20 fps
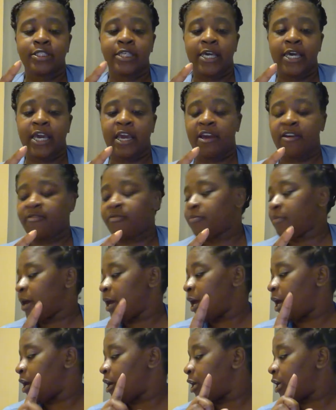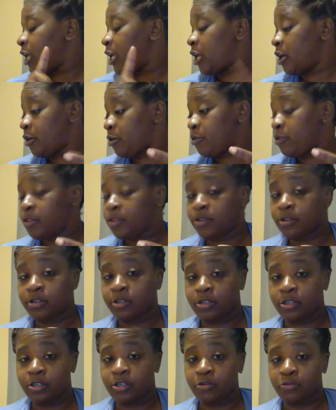I have my health
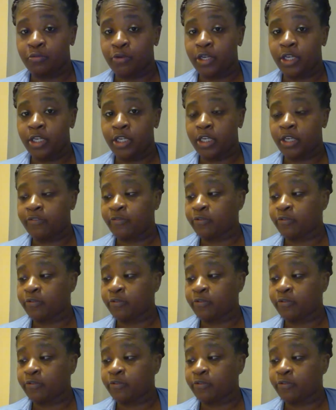reading